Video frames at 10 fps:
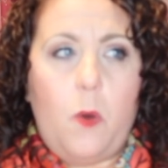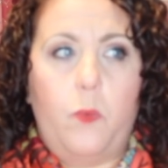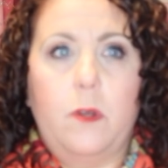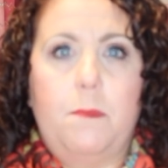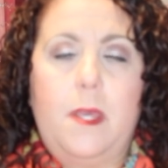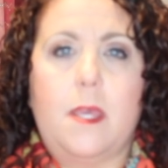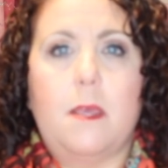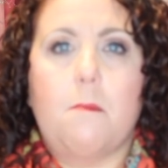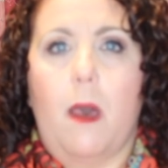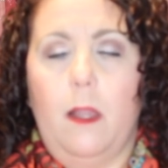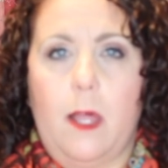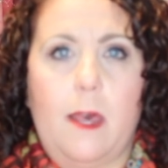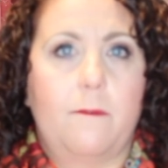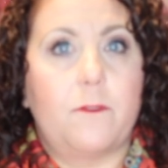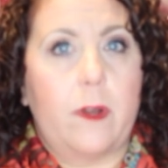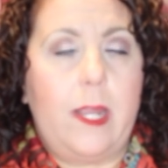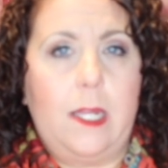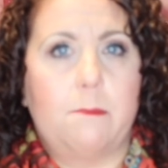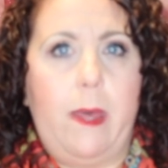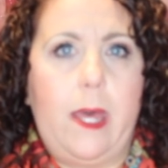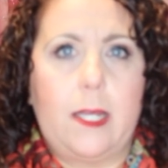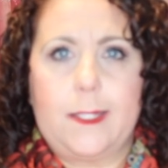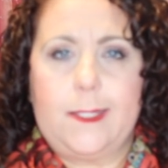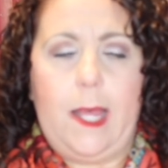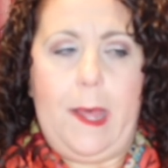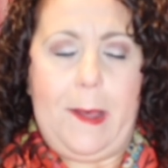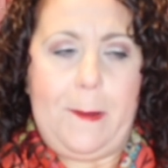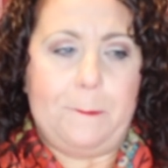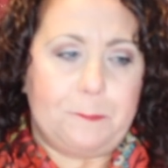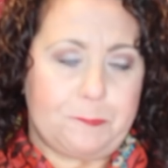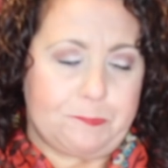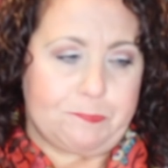would be my love for handbags. Um,